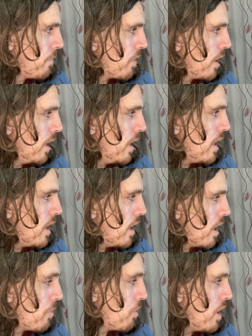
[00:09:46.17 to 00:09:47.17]

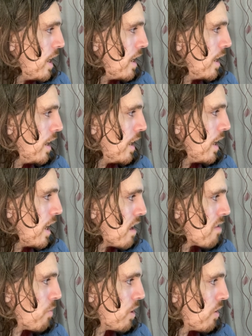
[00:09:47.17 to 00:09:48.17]
Number eight, in any
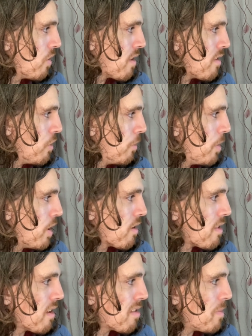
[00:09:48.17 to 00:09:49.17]
case where there is no apparent
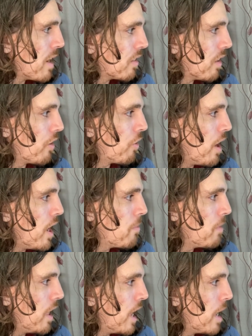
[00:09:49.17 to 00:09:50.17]
suspect, the
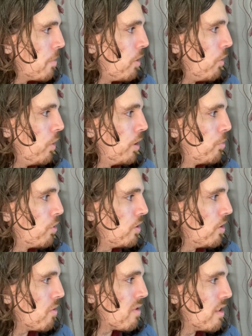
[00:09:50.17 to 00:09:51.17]
crime lab will
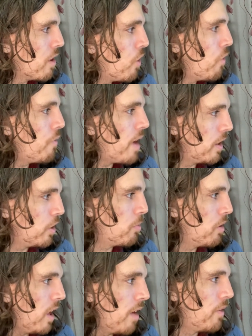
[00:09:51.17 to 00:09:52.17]
produce no
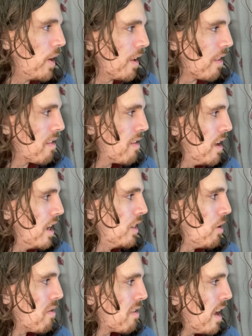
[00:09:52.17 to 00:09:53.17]
valuable evidence. In
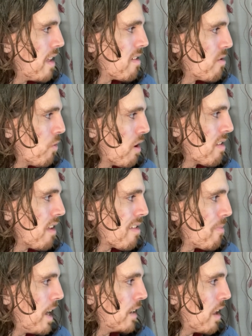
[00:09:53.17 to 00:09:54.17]
those cases where a
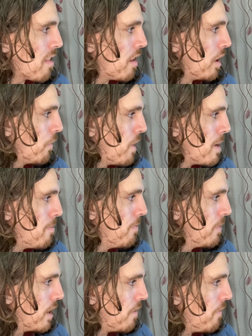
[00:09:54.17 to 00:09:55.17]
suspect has already
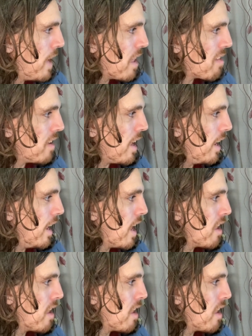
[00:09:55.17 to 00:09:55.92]
confessed and